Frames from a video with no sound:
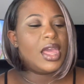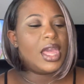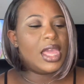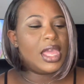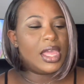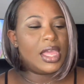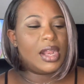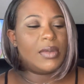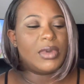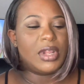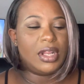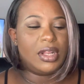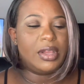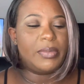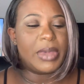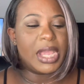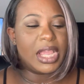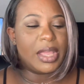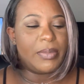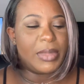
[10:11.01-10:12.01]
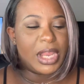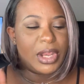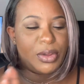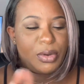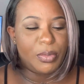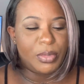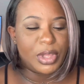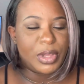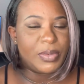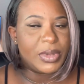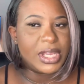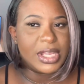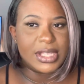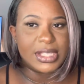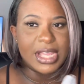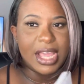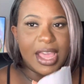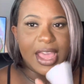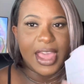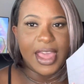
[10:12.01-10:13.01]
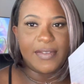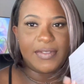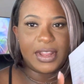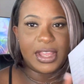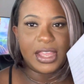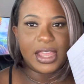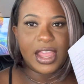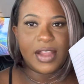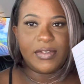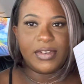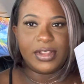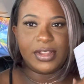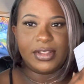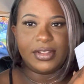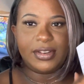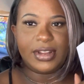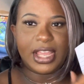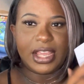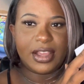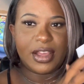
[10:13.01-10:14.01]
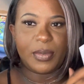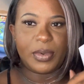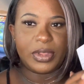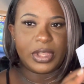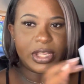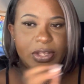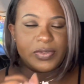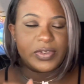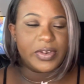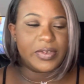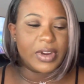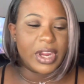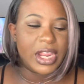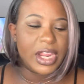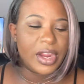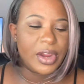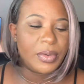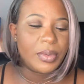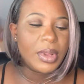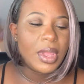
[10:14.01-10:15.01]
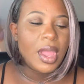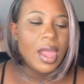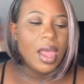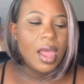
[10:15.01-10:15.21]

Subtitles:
and I'm gonna look back at my notebook because I have like every couple things written right here.